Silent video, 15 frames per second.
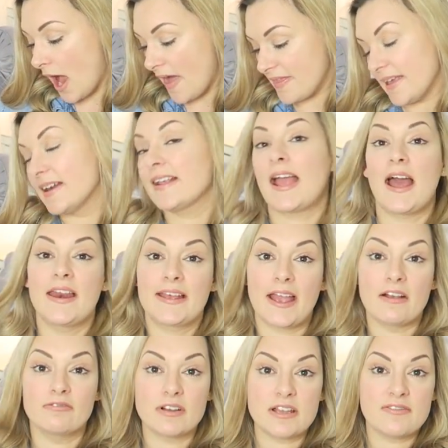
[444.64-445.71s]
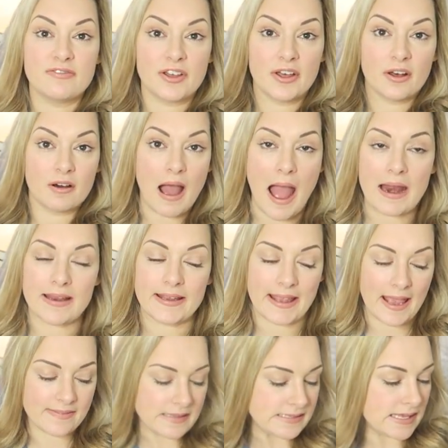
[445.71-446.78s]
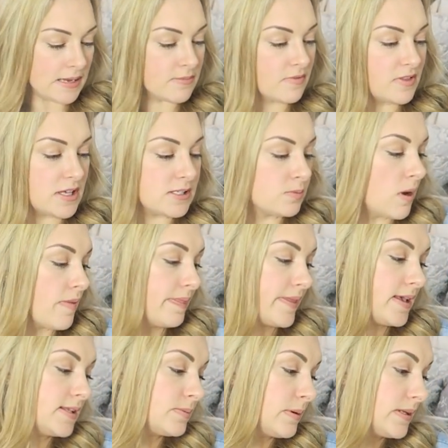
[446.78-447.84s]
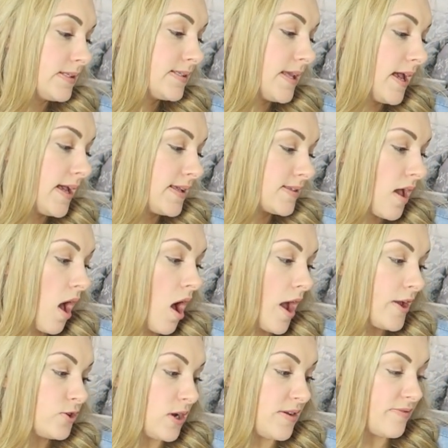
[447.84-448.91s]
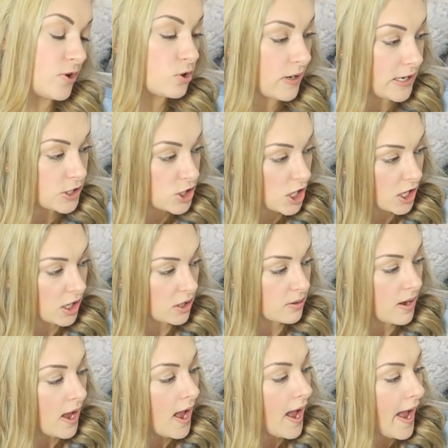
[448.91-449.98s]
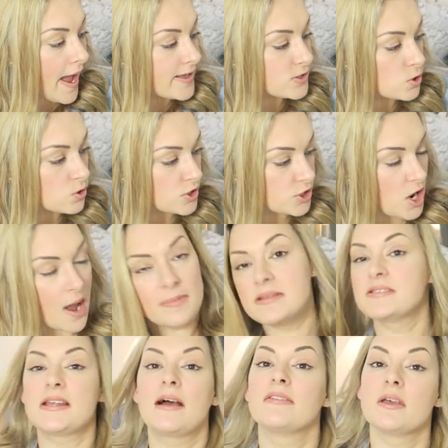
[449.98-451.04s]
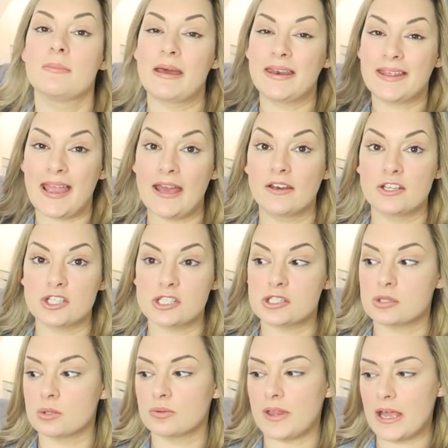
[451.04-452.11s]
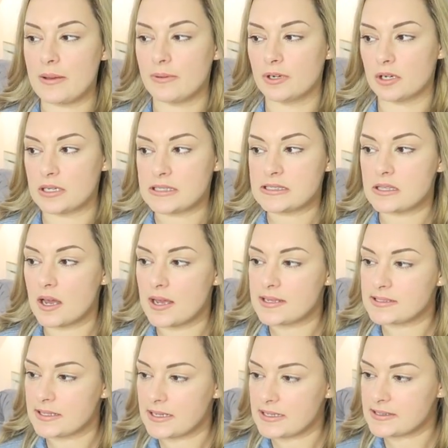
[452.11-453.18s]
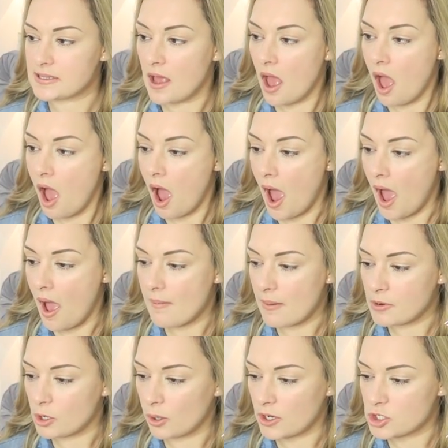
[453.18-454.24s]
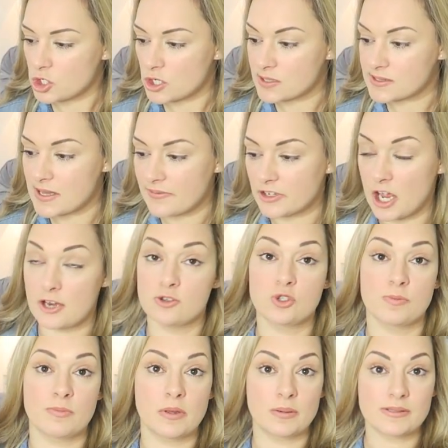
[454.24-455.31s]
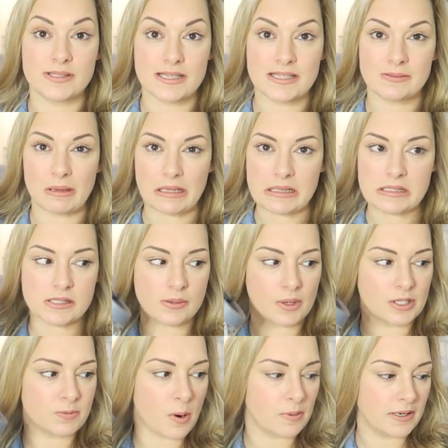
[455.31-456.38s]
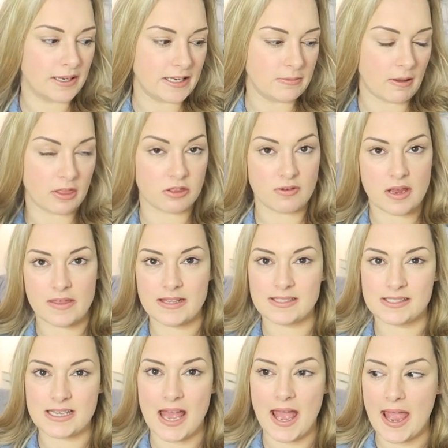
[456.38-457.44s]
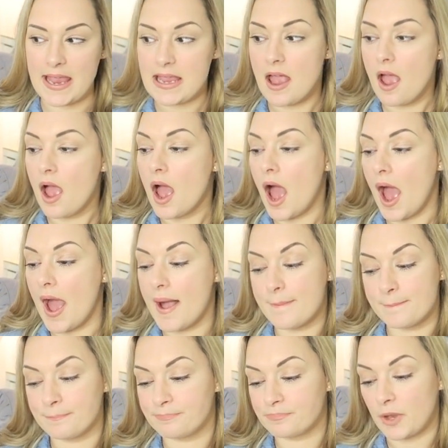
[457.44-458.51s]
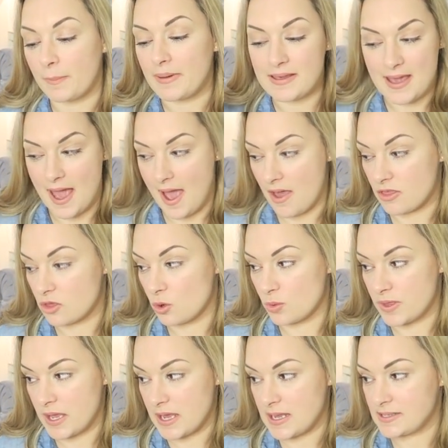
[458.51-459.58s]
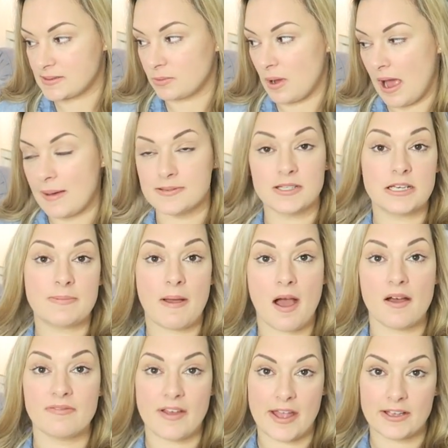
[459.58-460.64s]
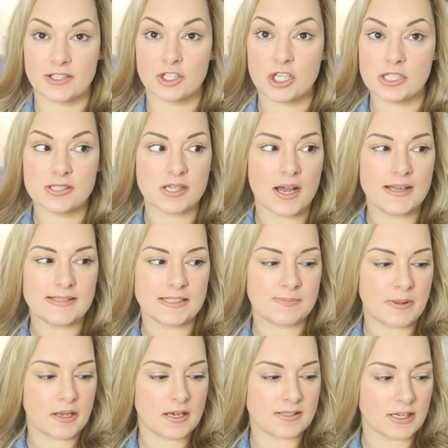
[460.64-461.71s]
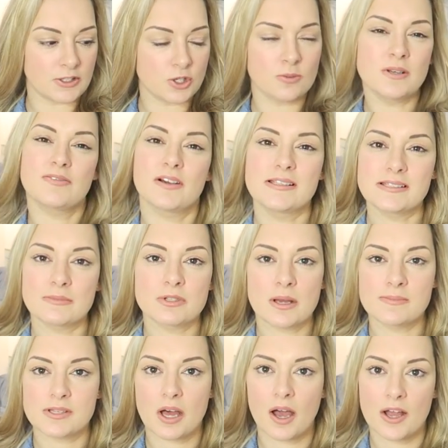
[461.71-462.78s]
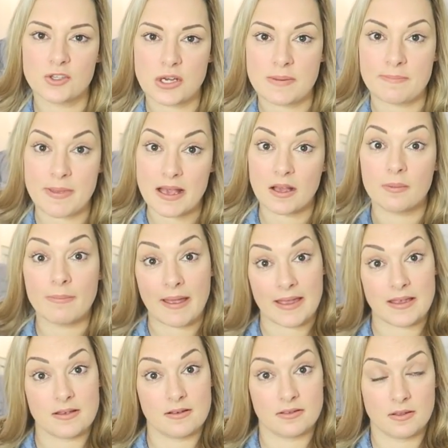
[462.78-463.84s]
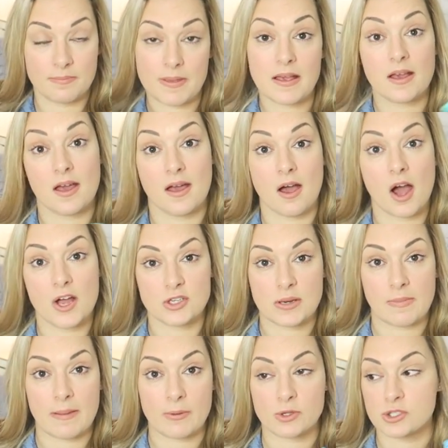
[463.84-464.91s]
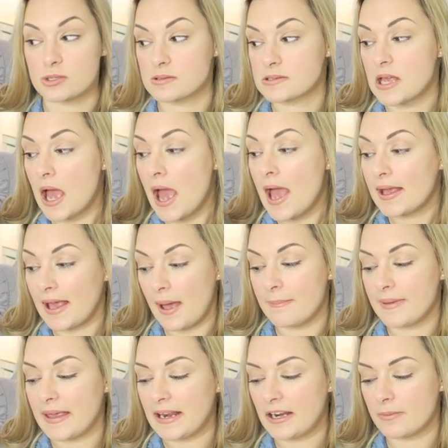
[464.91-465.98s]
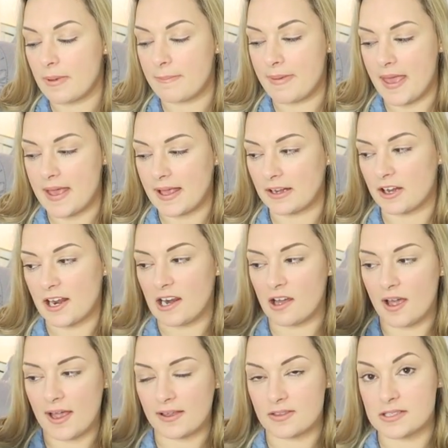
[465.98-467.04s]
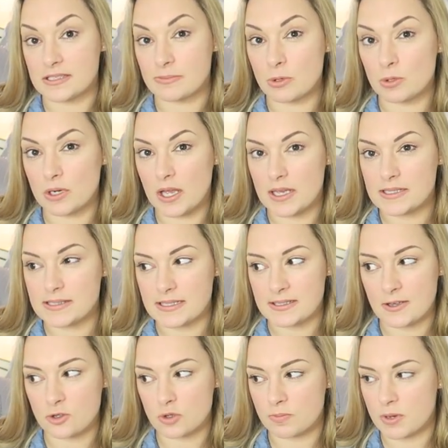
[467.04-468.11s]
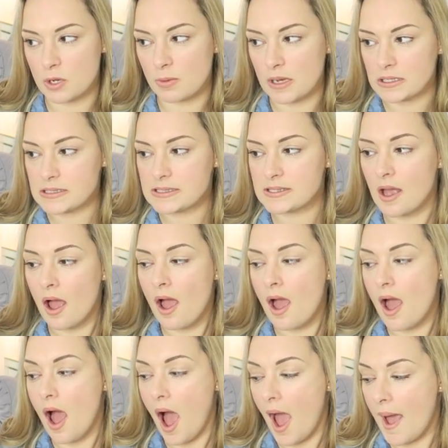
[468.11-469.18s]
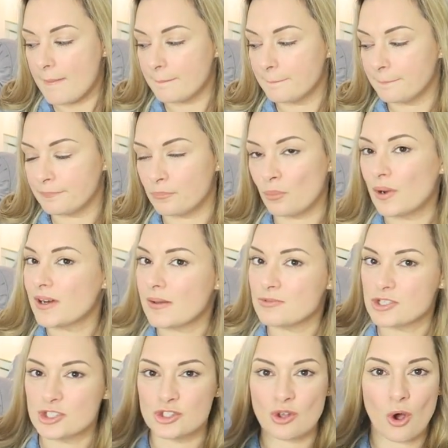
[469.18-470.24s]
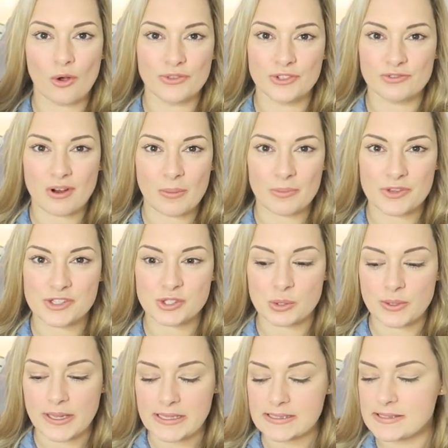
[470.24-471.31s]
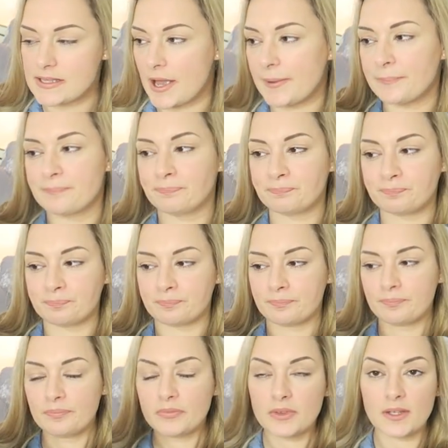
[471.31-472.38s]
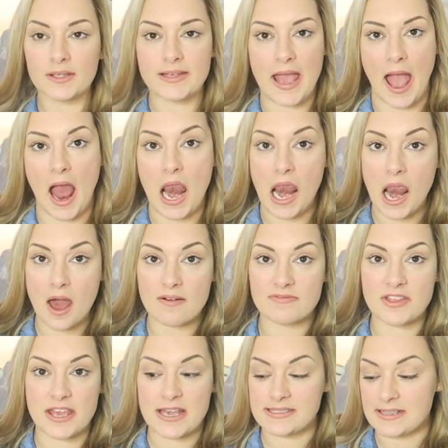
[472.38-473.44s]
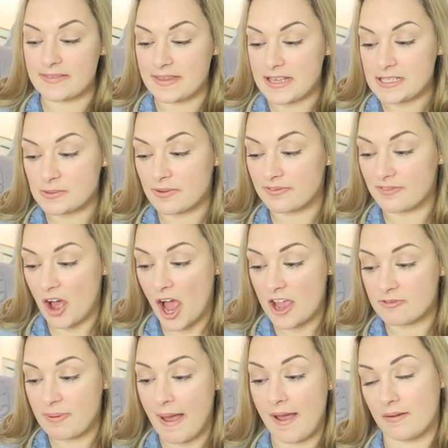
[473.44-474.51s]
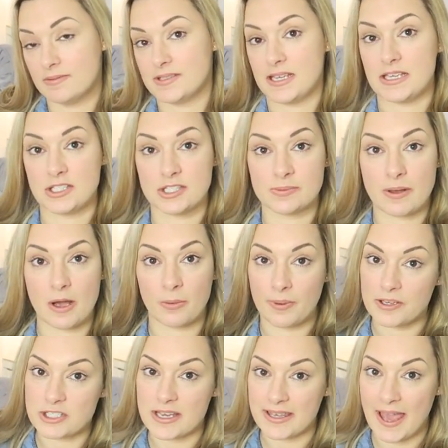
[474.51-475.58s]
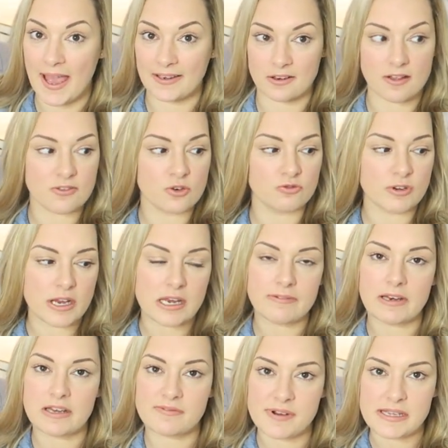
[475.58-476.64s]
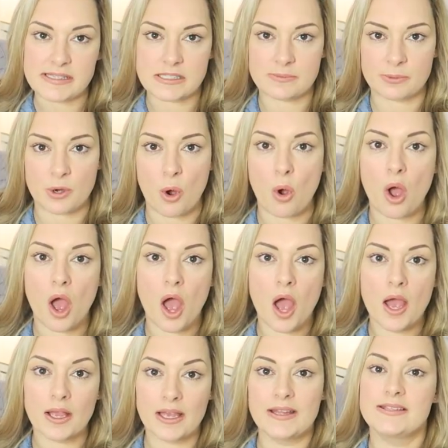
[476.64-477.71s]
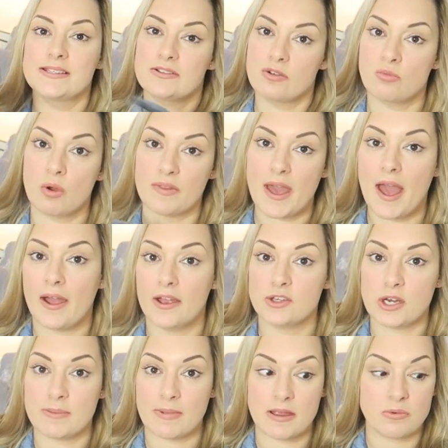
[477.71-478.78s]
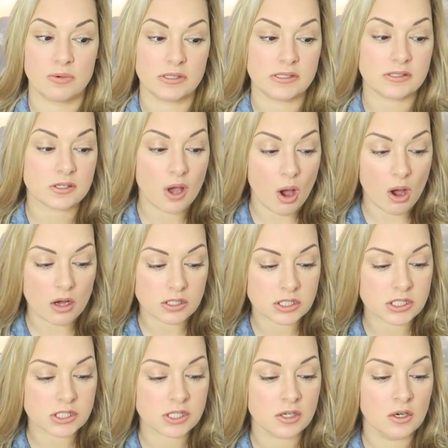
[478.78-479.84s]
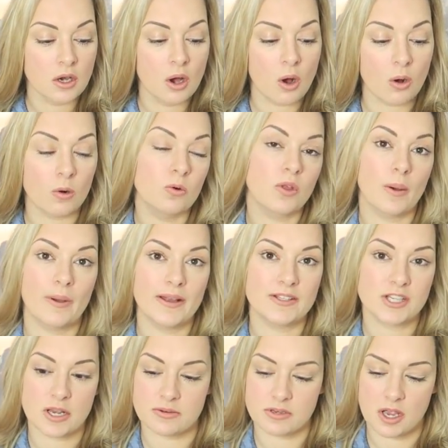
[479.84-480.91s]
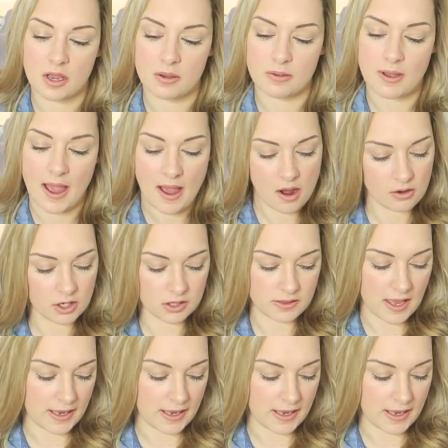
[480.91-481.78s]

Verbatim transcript: and then can I get a refill? And again, the same with this one. This one says hydrate, feel great too, has all the timings down them. And again, I just thought they were nice sizes. Um, I'm not quite sure, 700 mils these ones, so I'd probably need about three of these a day. Um, but yeah, I thought these were absolutely perfect. Good sizes because I normally find sometimes the Hydrate Bigger Mate, the bigger Hydrate Mate bottles can be a little bit big and I like the smaller 600 mil ones um, when I'm just on the run with the school kids. So yeah love these and these were five pounds each as well which again i thought really really reasonable considering what the hydrate mate ones cost although i don't know how good